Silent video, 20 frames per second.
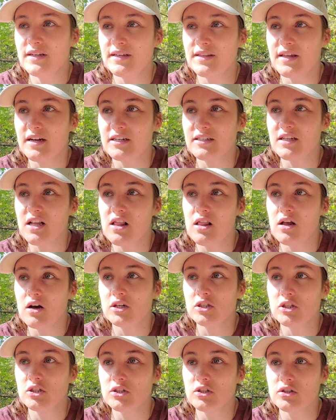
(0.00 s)
There's a
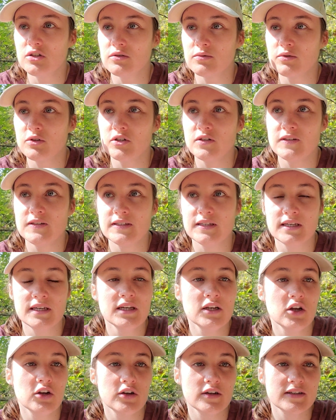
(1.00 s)
lot to see,
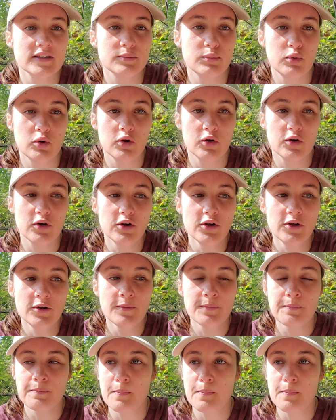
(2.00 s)
a lot to explore,